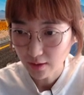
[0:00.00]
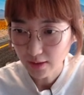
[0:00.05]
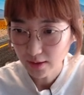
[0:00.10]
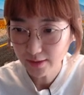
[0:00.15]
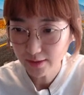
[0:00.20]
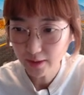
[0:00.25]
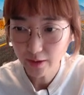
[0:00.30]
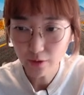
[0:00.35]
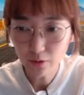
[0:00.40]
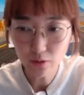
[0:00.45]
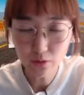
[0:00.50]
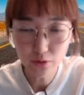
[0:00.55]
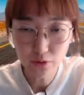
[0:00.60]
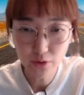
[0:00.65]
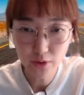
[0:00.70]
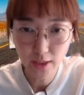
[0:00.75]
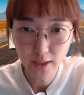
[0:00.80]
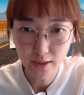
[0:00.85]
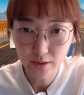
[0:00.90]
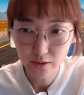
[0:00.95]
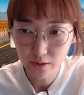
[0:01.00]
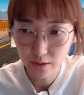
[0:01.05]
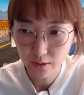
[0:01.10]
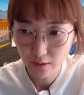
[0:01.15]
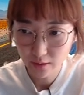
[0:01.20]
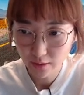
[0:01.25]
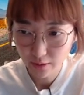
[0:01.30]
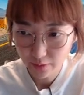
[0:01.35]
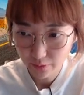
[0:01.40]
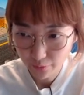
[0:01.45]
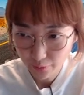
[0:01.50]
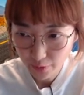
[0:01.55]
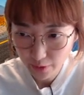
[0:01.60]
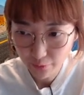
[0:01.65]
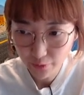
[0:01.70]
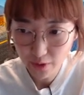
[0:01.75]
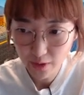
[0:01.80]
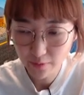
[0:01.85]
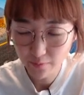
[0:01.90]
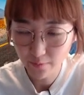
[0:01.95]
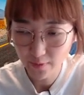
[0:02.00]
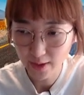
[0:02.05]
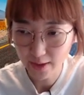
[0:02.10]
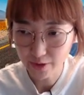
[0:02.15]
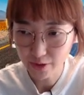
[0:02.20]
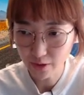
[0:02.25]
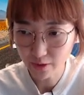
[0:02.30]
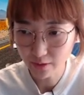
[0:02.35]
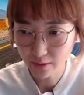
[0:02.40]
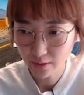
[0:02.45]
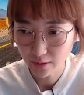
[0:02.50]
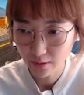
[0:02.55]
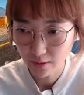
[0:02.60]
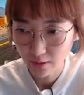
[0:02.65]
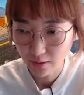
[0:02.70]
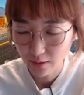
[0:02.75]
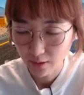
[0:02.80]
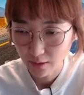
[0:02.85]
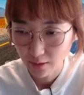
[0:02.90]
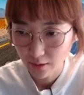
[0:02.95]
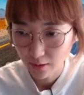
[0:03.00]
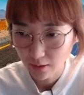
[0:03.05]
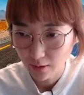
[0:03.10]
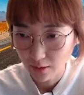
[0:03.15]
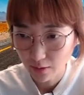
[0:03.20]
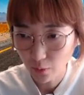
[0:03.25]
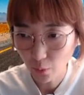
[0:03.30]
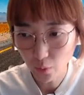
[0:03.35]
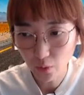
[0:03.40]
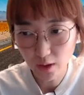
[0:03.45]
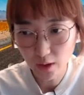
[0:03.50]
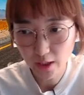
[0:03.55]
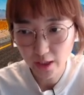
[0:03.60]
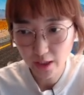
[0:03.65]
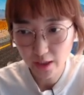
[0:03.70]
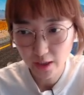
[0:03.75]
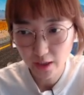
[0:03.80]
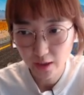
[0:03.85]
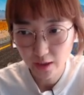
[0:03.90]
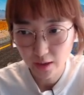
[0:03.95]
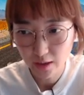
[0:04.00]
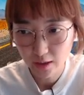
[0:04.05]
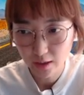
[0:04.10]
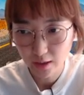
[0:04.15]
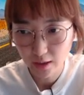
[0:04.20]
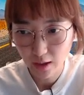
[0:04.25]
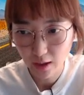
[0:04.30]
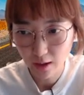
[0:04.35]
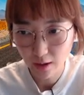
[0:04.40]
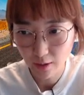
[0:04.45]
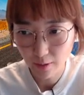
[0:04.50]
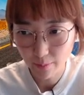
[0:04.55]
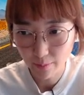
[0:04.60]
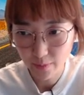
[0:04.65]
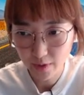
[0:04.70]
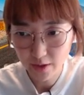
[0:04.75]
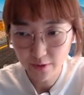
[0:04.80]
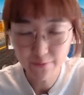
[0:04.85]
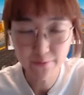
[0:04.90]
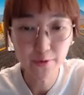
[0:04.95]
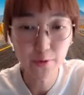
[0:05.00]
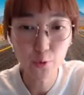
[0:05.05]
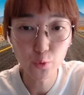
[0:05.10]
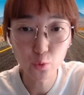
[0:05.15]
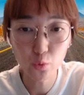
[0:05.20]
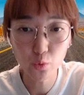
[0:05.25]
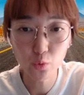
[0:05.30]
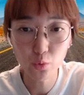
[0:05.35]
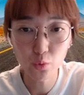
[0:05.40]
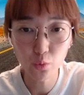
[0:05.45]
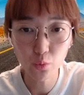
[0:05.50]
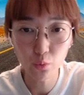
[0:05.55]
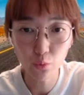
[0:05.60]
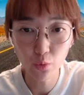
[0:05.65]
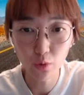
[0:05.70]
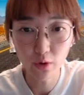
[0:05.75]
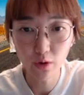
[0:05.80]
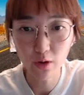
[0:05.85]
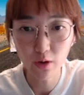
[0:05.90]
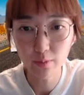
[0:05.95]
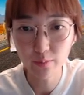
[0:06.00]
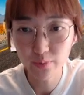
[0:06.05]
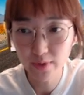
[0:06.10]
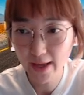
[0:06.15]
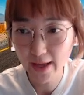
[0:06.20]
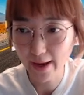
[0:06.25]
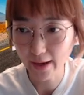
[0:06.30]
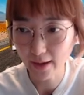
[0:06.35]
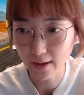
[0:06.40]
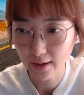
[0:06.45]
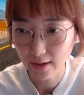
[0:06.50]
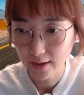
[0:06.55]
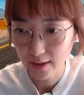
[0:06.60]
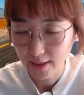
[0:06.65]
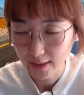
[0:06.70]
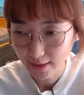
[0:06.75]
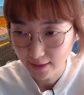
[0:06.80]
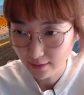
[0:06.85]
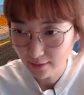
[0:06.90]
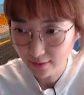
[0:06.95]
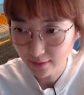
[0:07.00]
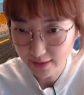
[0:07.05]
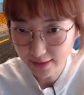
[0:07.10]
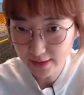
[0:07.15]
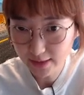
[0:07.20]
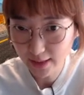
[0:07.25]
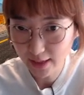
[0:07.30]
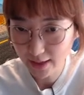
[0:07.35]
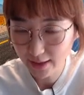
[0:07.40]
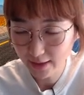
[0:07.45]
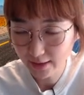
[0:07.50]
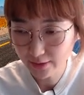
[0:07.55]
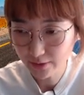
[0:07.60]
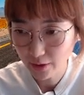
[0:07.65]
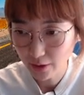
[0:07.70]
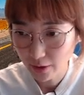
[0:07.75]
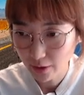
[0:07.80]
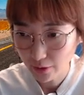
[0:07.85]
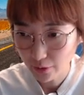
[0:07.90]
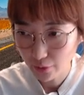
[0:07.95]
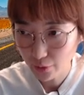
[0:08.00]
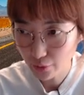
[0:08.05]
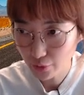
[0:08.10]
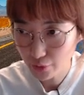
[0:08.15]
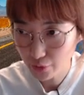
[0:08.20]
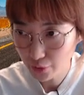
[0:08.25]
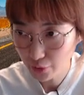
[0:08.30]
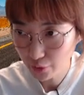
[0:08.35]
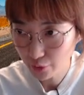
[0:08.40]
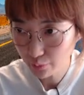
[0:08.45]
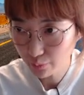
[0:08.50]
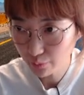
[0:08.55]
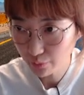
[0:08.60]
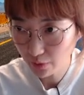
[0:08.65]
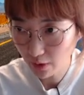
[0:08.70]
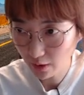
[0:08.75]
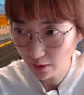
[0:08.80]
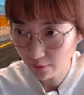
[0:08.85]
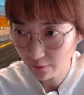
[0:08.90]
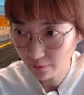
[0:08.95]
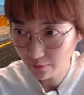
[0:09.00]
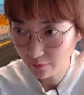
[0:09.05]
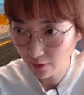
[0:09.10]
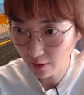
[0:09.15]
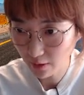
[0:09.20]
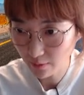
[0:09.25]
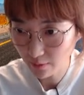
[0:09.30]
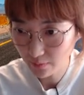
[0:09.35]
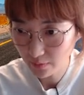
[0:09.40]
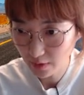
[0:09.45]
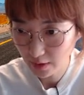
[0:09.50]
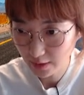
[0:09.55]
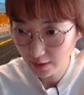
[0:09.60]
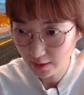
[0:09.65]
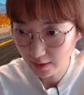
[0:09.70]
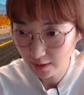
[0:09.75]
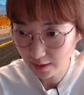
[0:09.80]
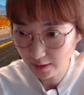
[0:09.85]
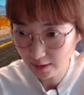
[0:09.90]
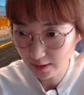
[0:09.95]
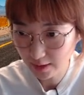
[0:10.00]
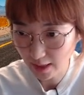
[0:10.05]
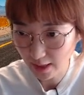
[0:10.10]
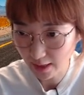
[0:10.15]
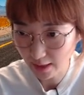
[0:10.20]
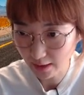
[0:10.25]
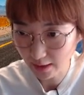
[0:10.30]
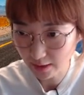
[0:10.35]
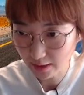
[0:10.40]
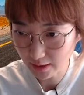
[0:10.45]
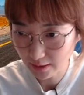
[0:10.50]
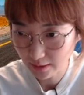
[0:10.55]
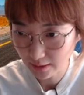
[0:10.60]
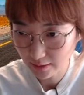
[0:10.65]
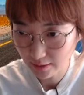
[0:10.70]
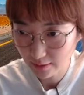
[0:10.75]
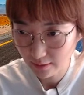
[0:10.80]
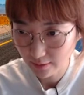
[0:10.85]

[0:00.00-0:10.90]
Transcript: Let's take a look at the 3-3 invasion. Locally, if you were black, in this case, you should block from this side